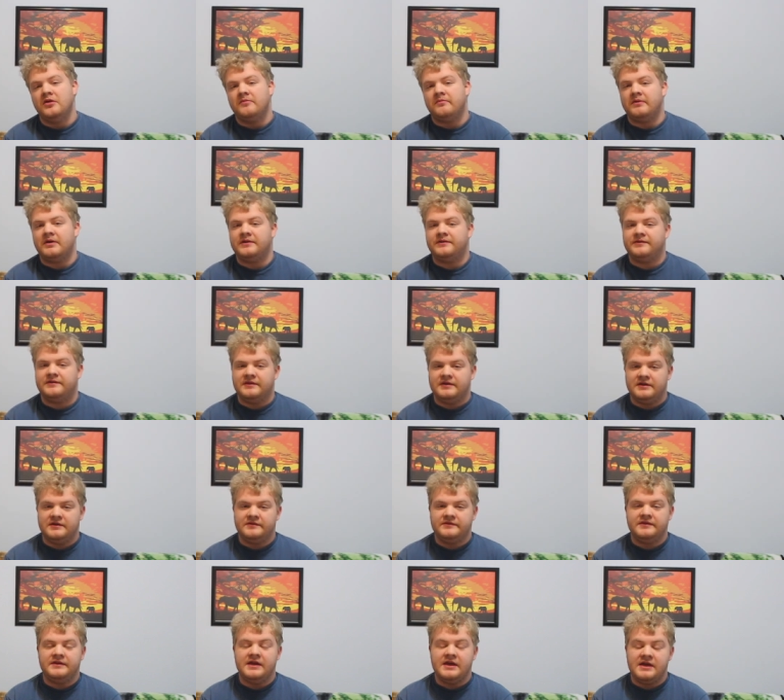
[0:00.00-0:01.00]
But
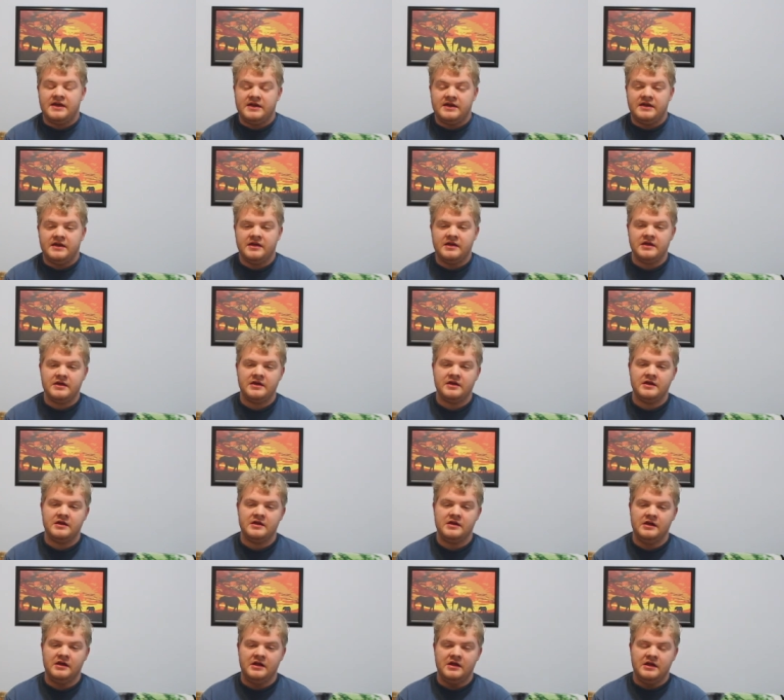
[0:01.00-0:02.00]
today,
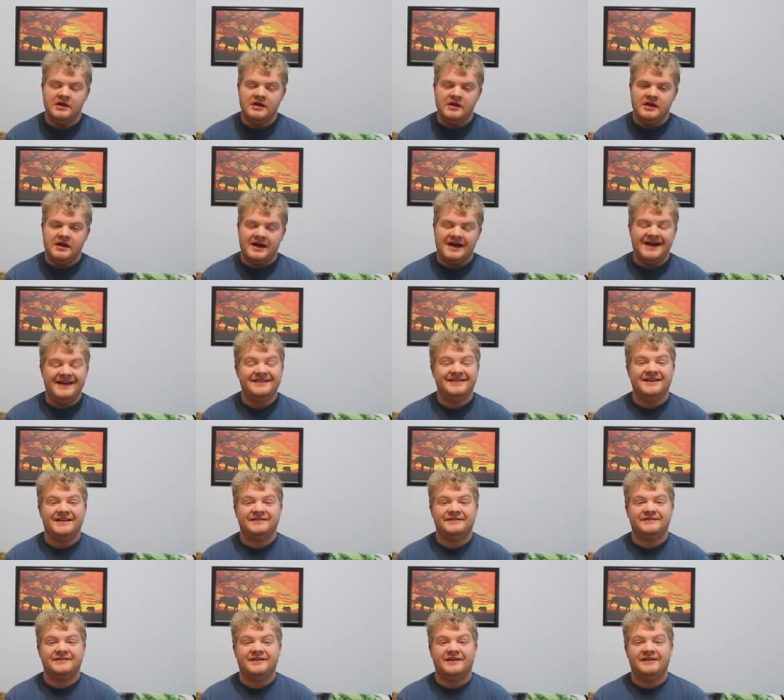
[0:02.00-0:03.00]
I'd
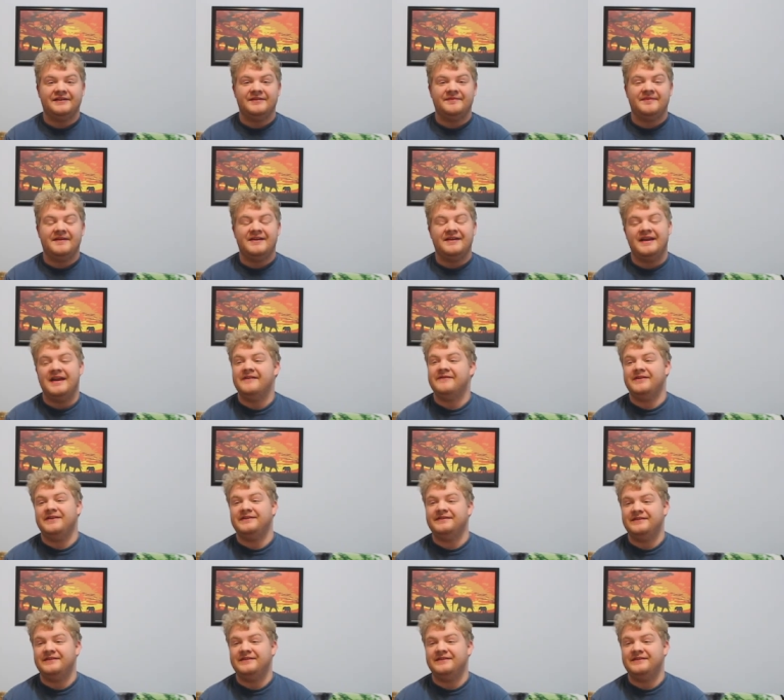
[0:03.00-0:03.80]
like to talk about every